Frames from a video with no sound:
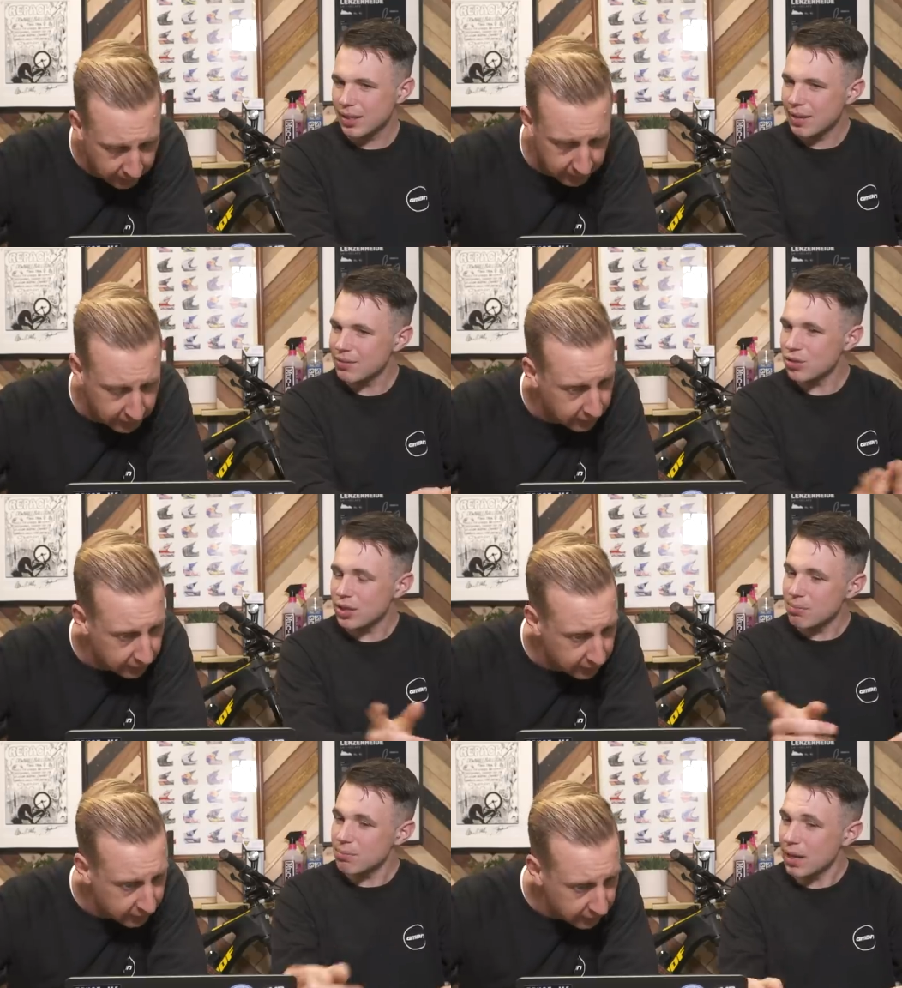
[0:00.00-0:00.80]
Speaker 1: I haven't tried
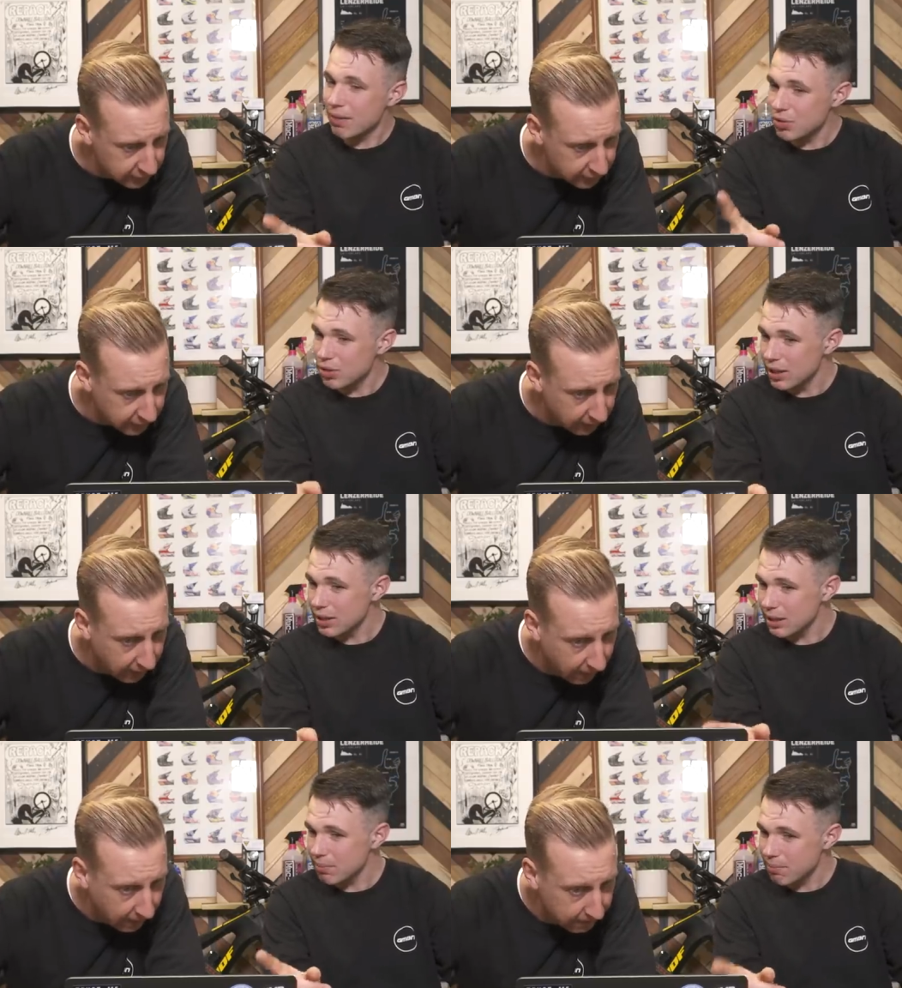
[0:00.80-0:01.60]
a I haven't tried
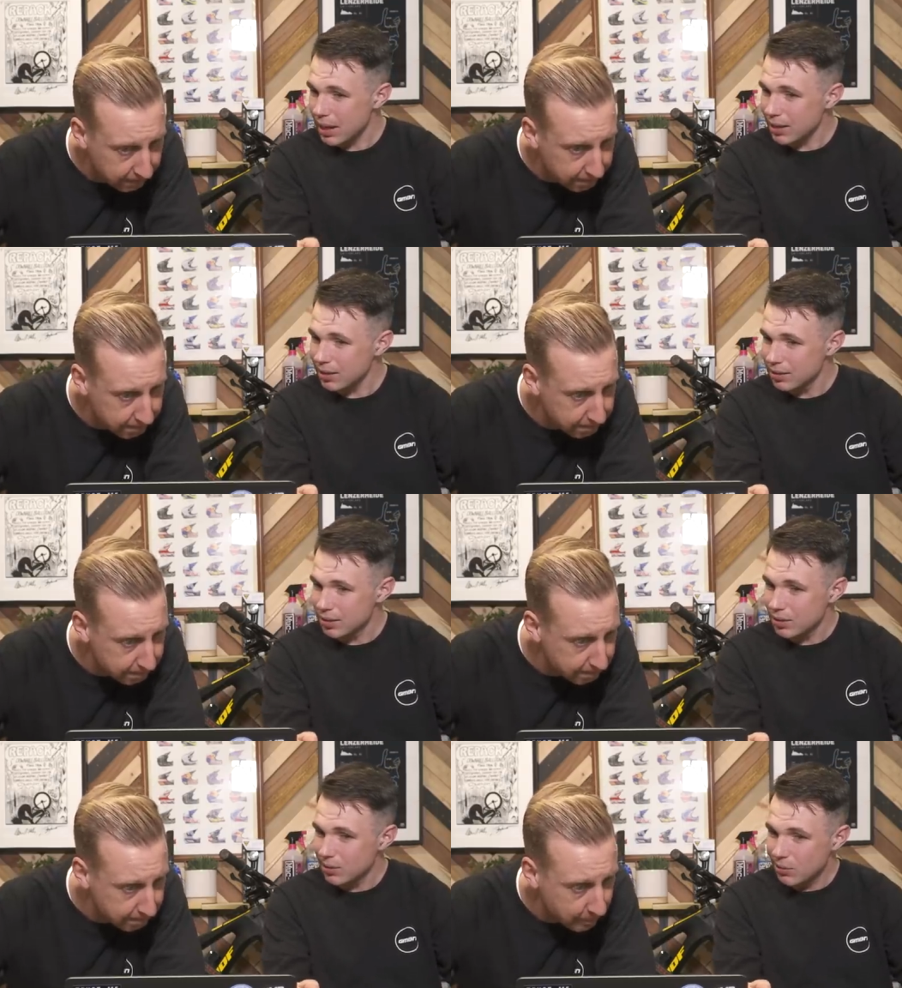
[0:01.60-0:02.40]
a mega
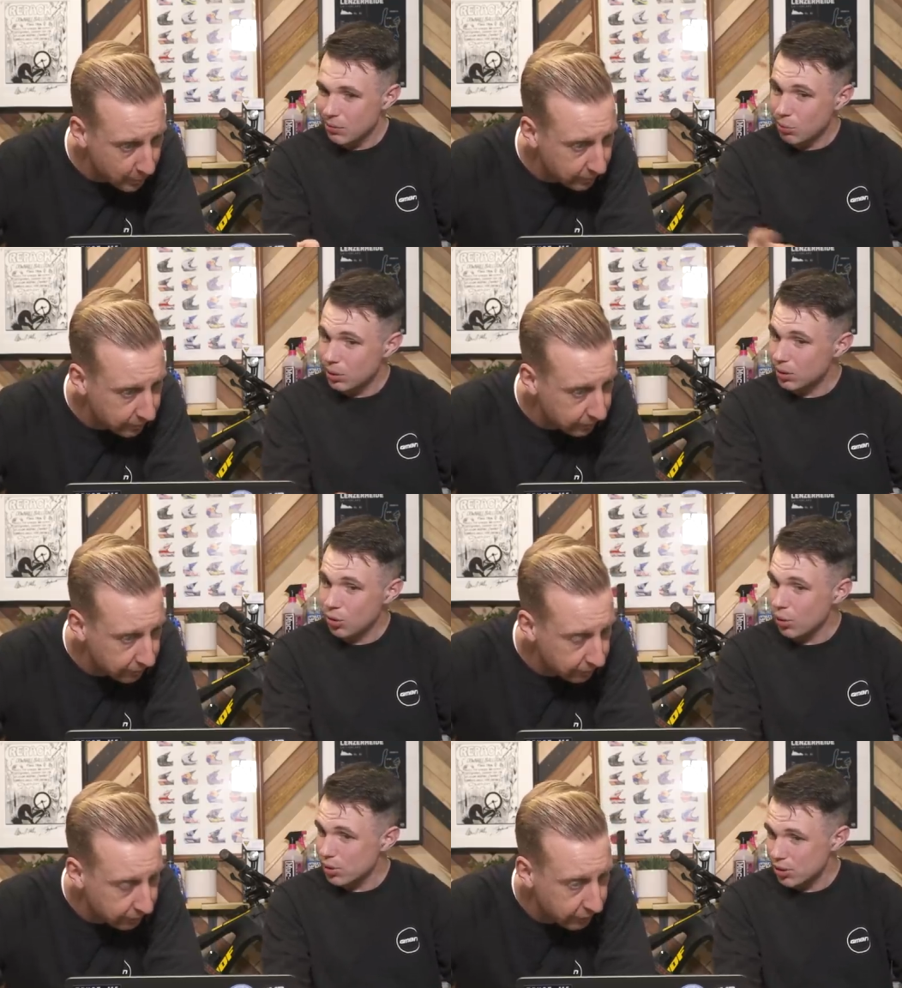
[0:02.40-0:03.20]
with the
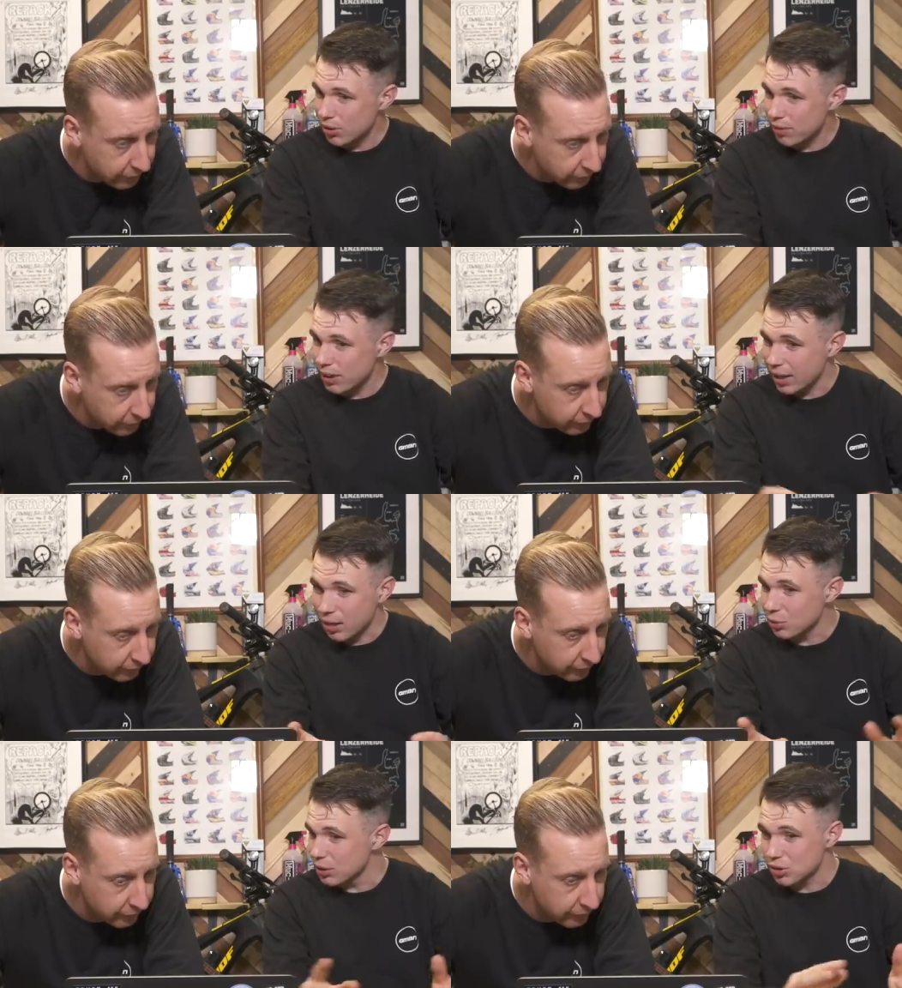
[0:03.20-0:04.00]
coil shock funnel. I
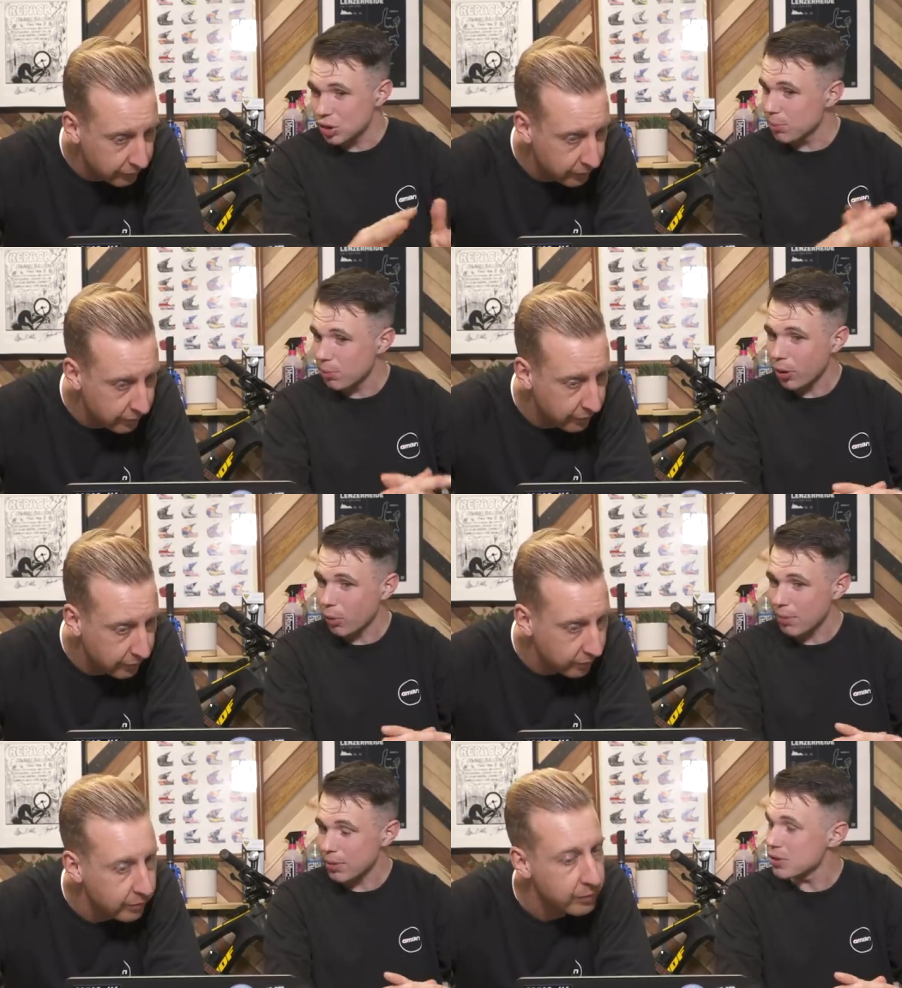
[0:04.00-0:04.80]
was always super blown
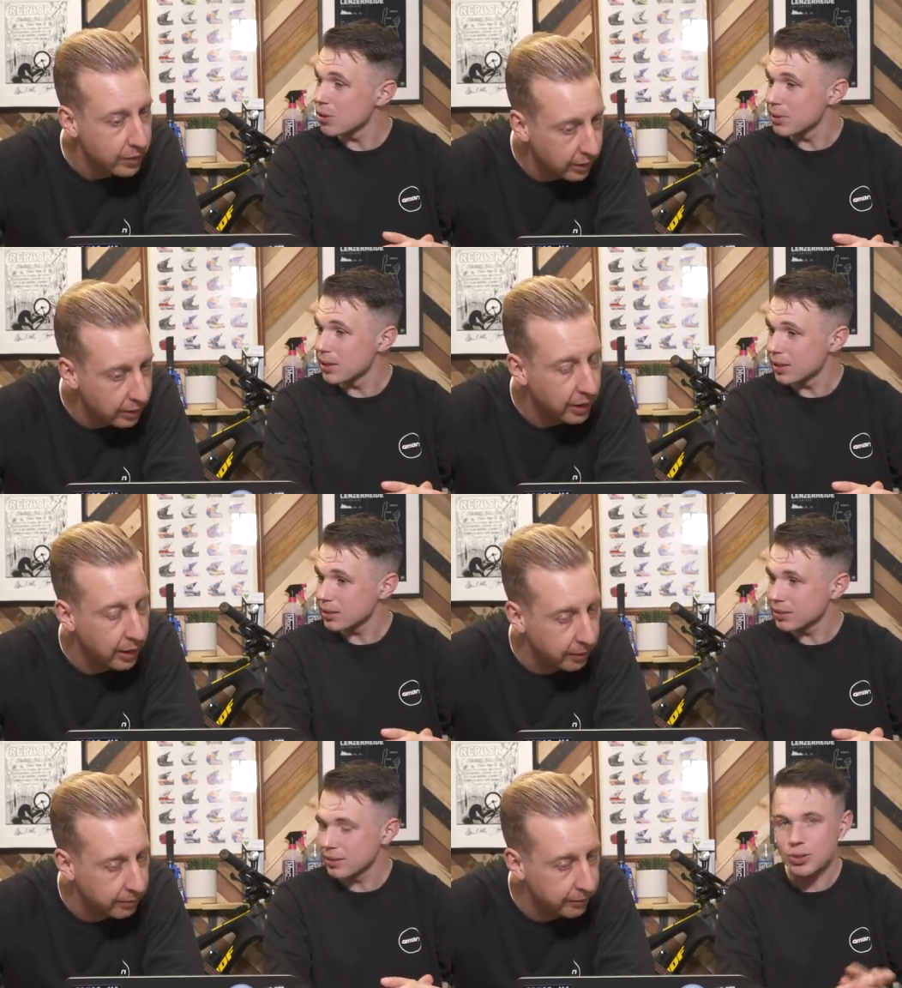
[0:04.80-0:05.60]
away by the Super Deluxe.
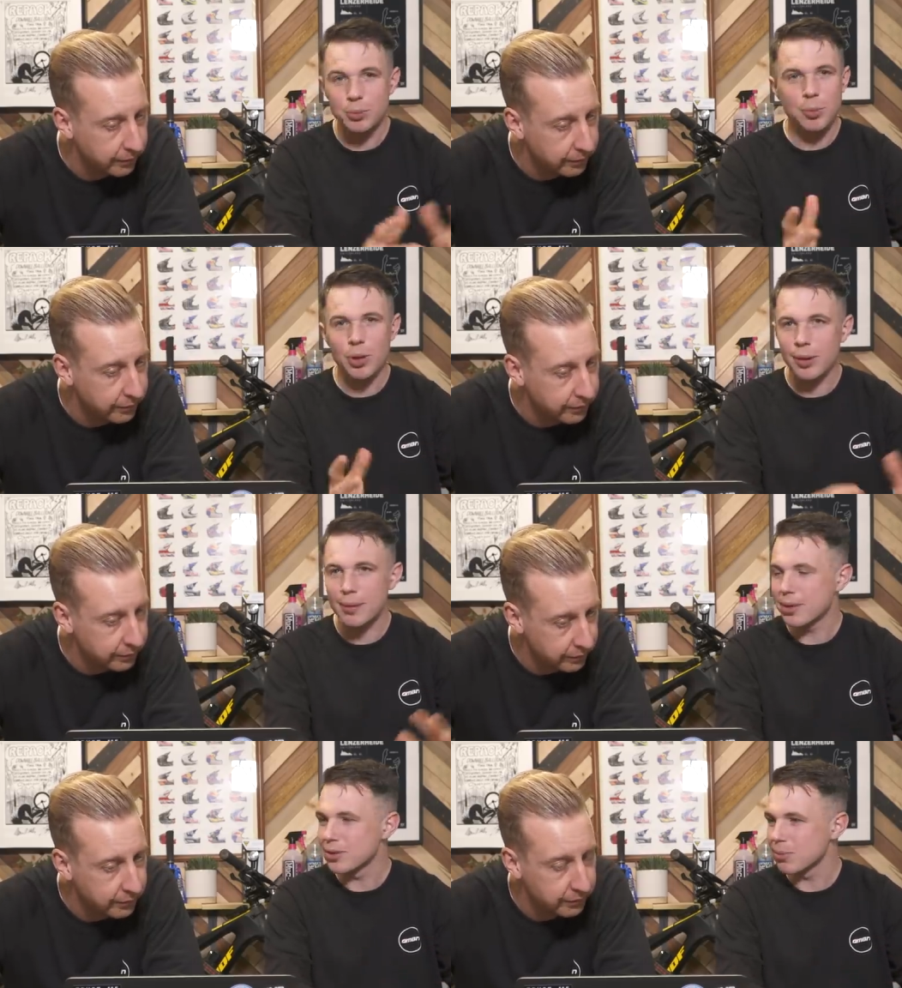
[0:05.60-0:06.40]
Yeah. Super blown away
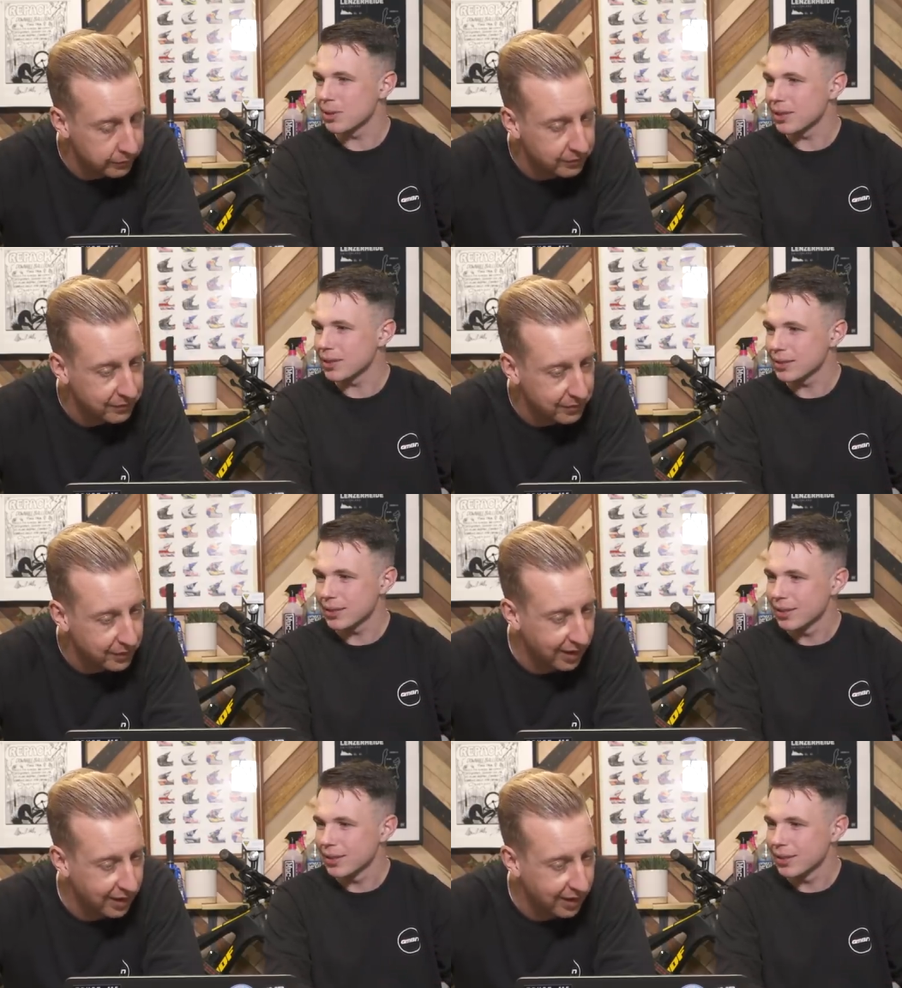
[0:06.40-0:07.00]
by the Super Deluxe.